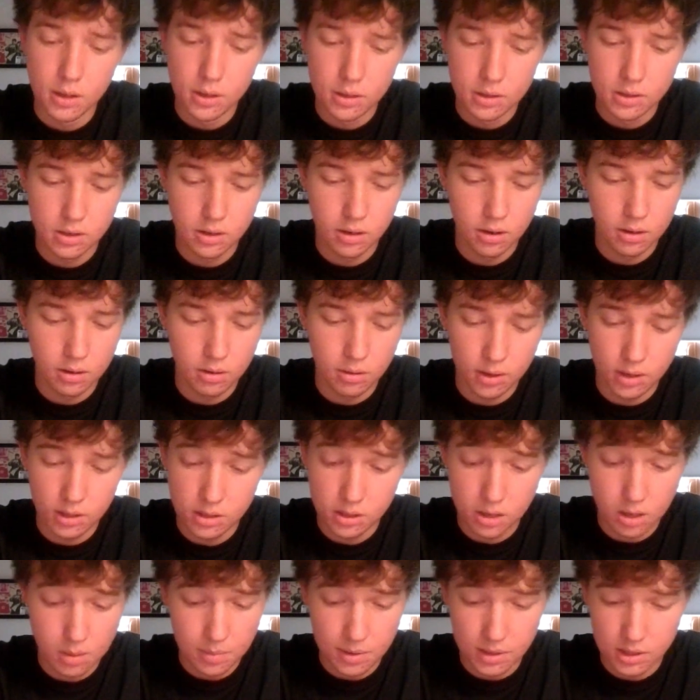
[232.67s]
So it's
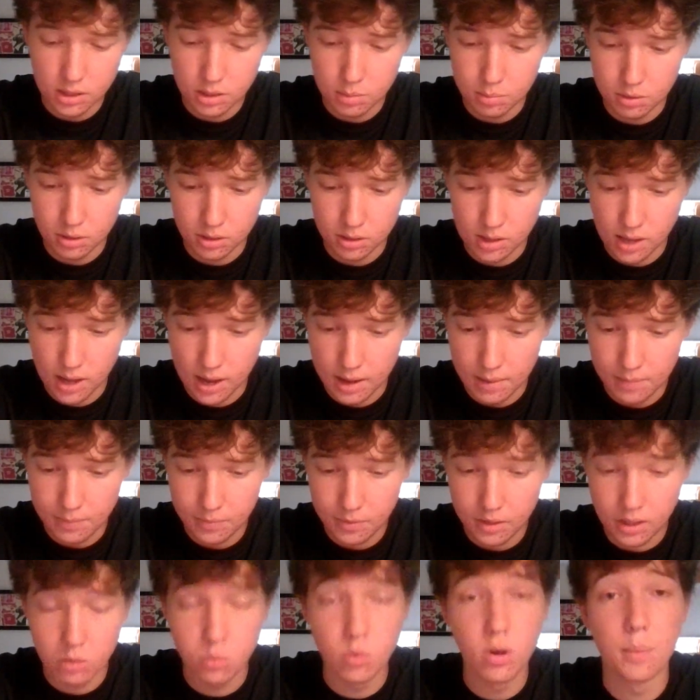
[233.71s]
going to be as simple as that.
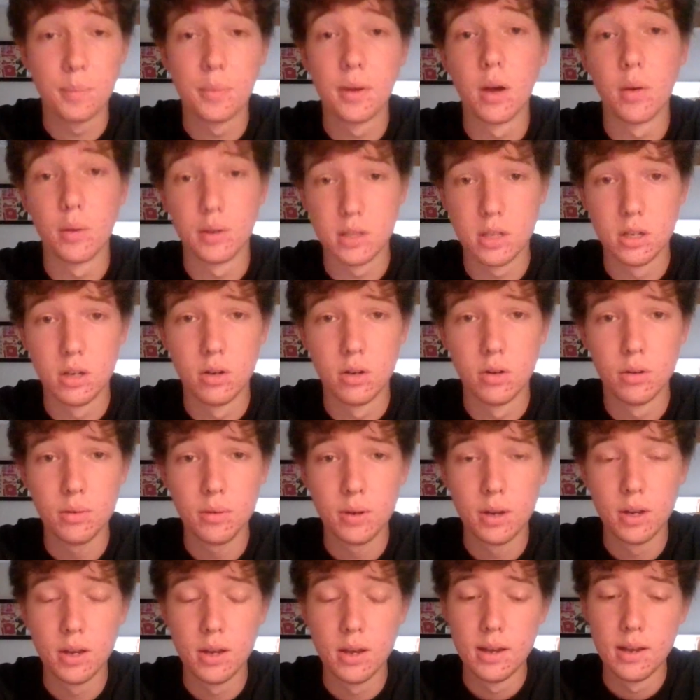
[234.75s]
That's what I'm going to do.
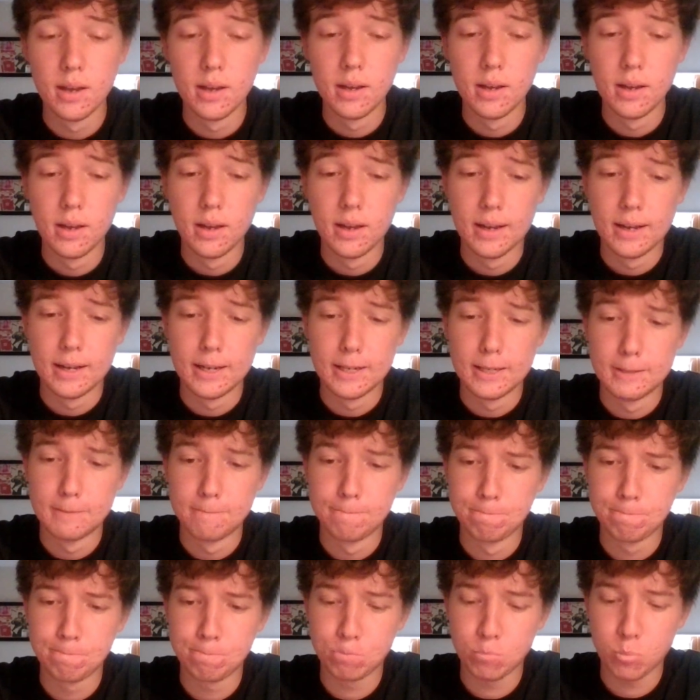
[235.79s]

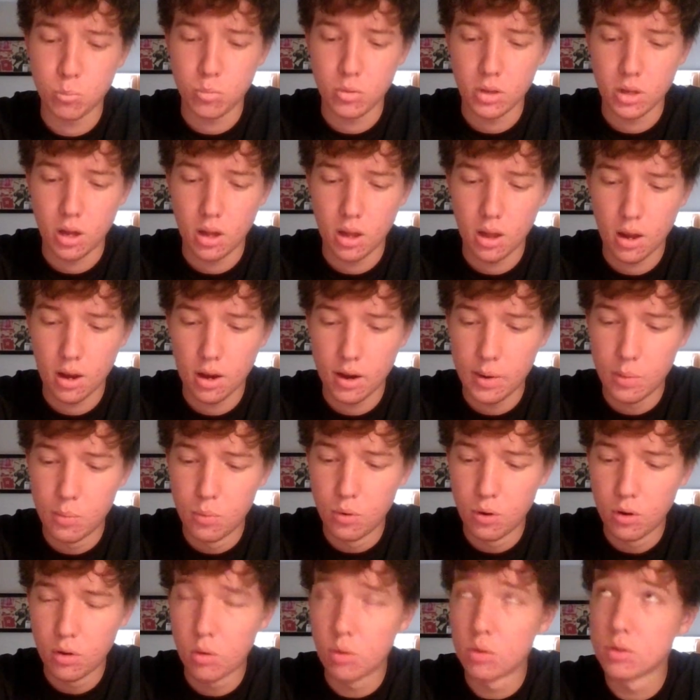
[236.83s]
Um, I
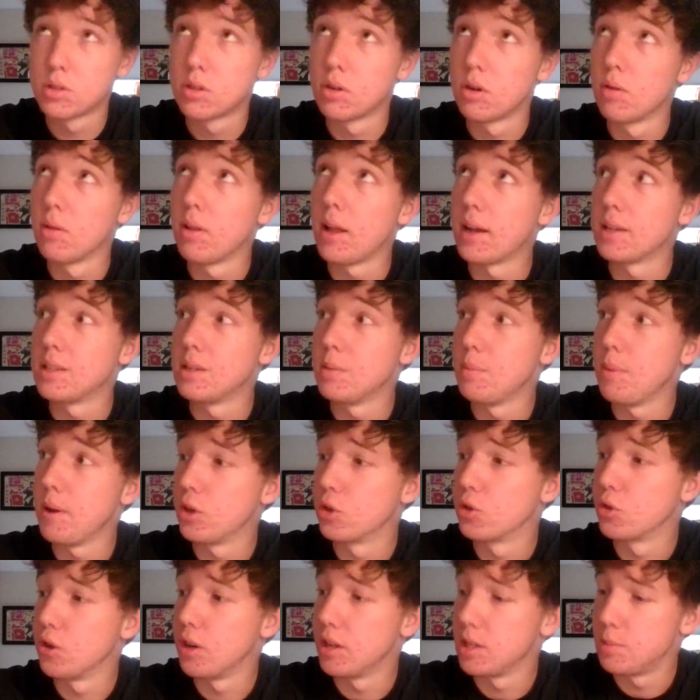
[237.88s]
would also like to make
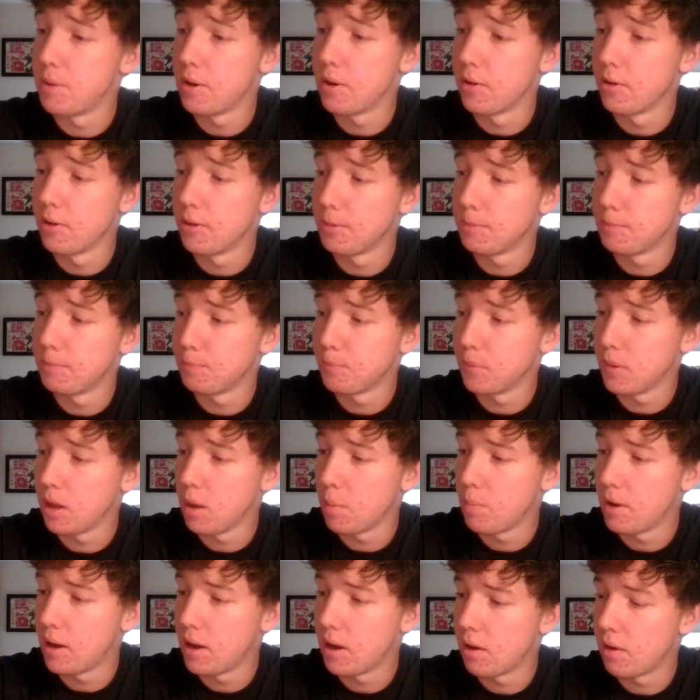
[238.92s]
it transparent
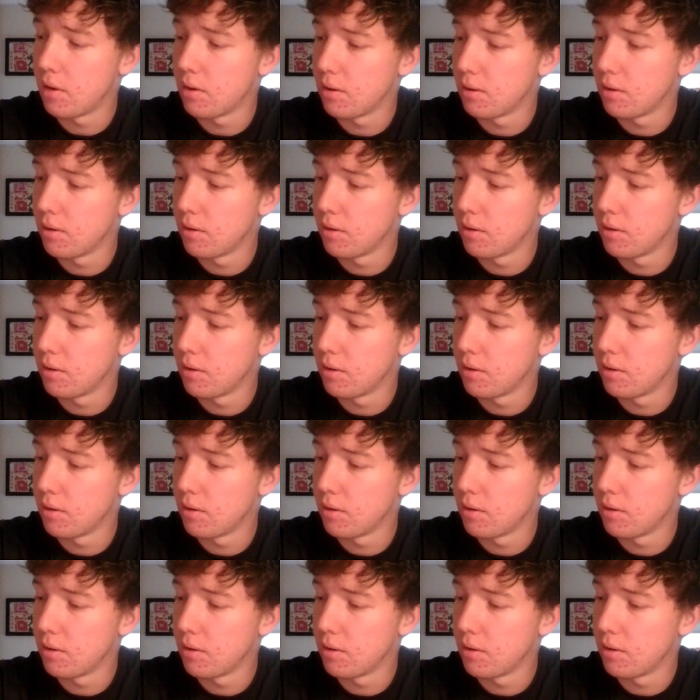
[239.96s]
about.